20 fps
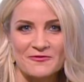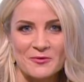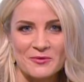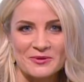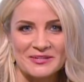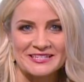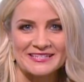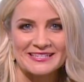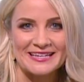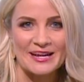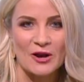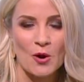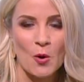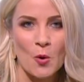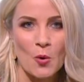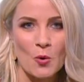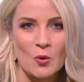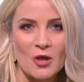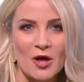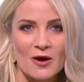forward to seeing
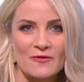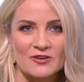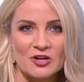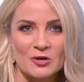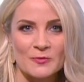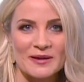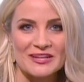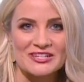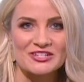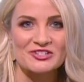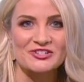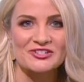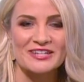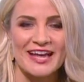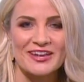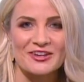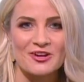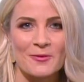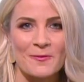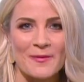all of your pictures
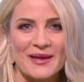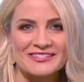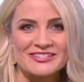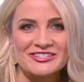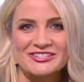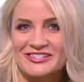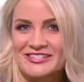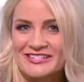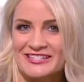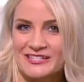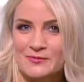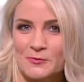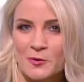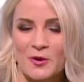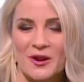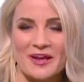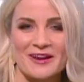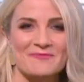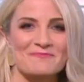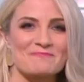and your messages this
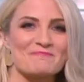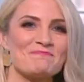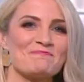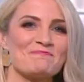morning.